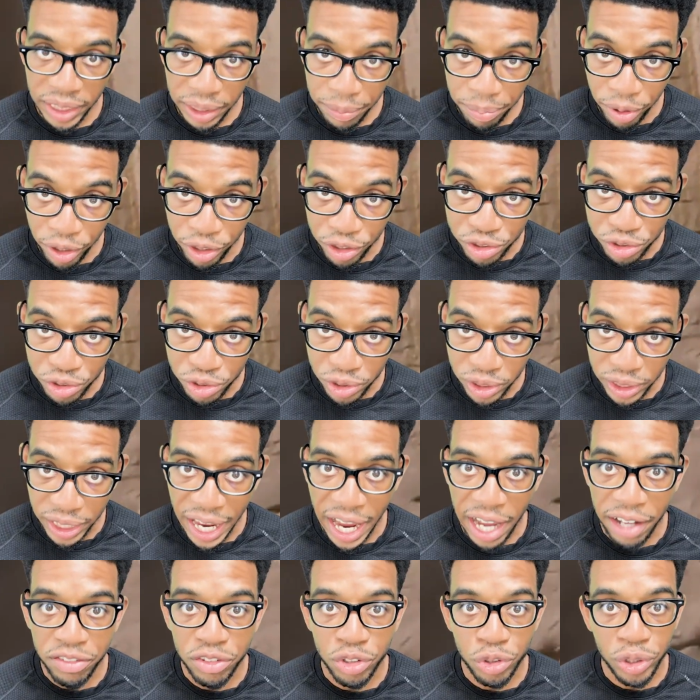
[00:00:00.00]
personally,
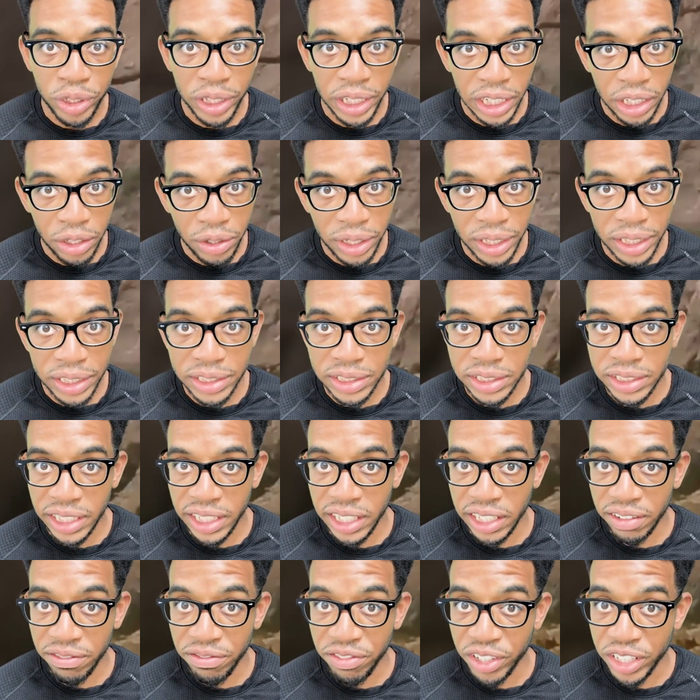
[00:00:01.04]
after hearing and
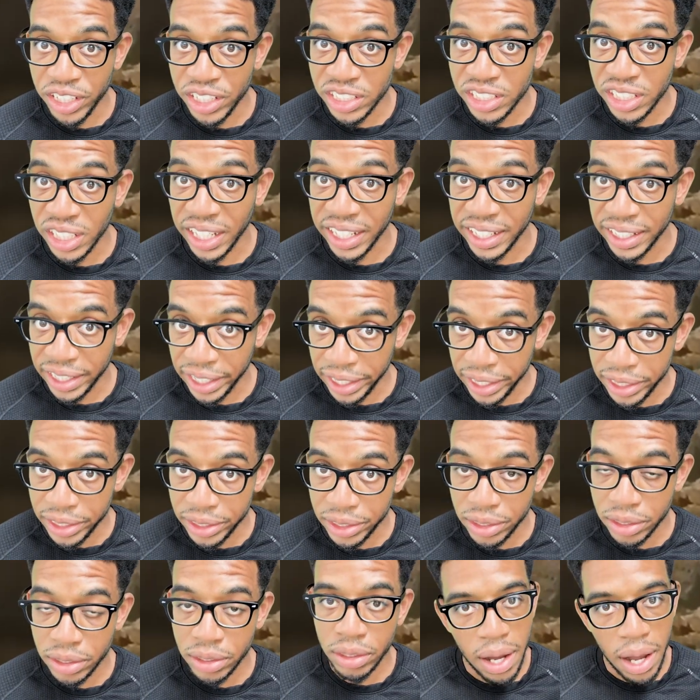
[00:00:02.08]
seeing footage like
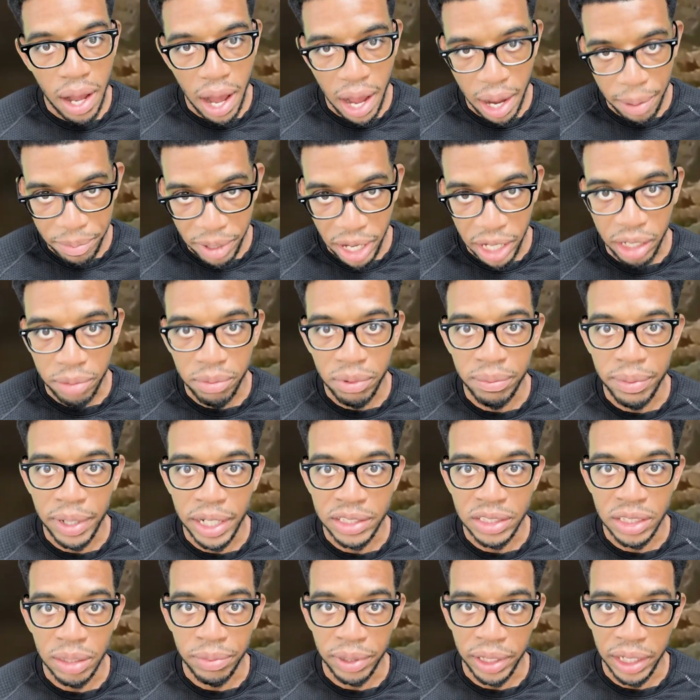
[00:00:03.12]
this, I'm not gonna be
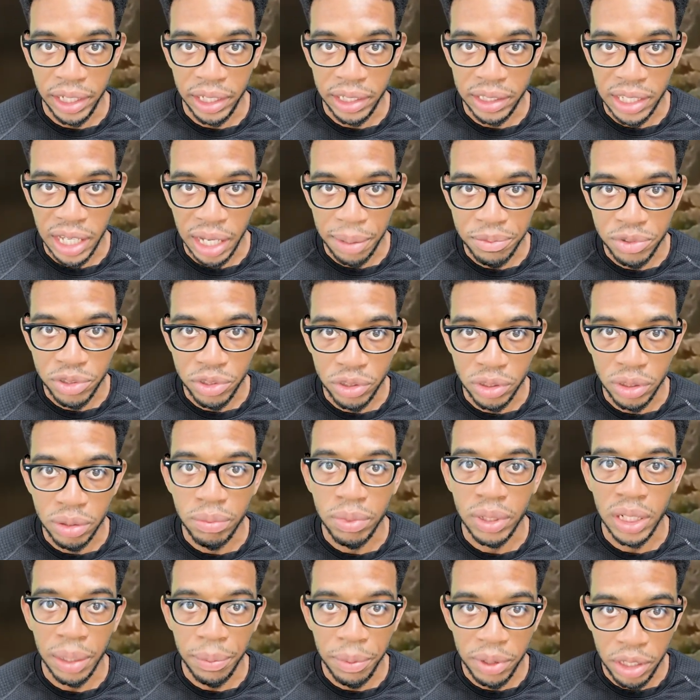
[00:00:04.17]
base jumping anytime soon.
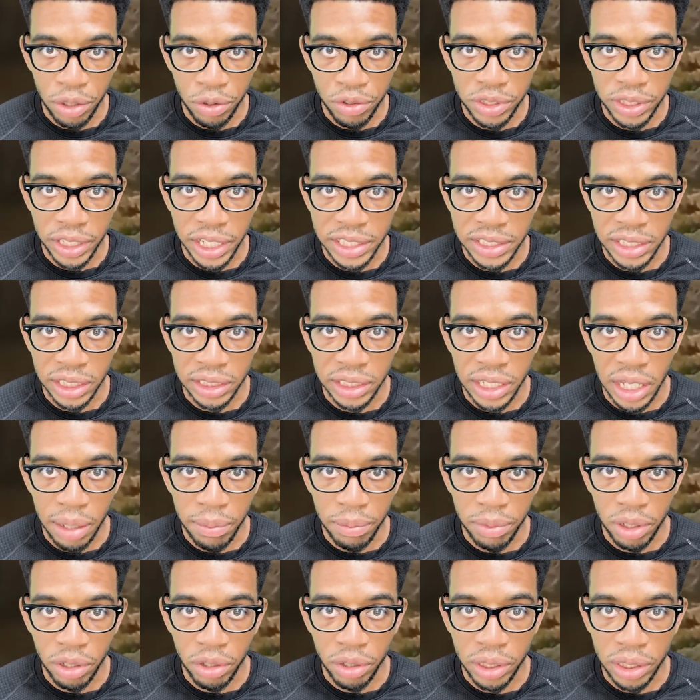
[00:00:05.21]
But let me know what you guys think down
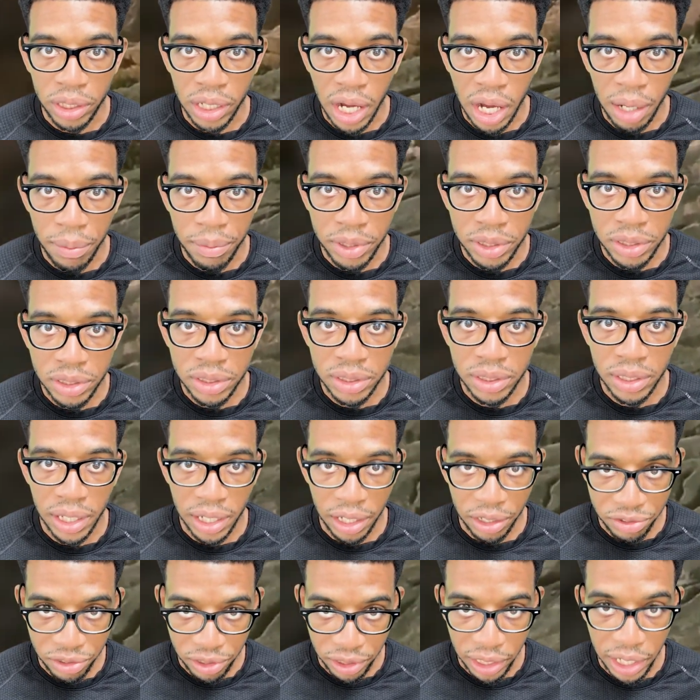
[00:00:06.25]
below in the comments, and
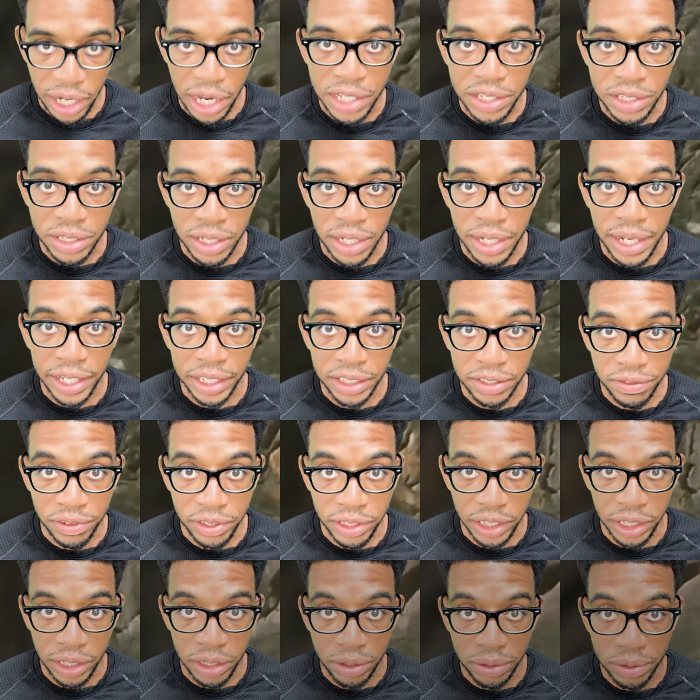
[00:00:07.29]
I'll see you guys in the next
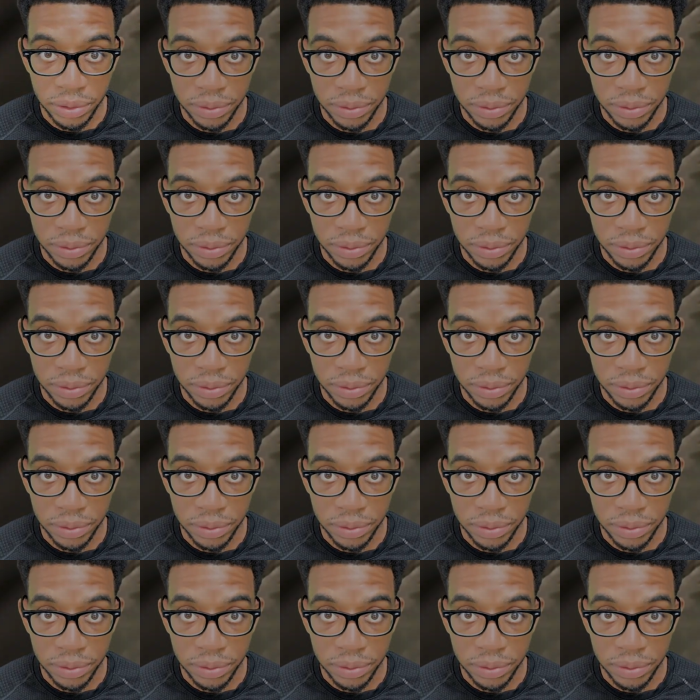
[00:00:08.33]
video.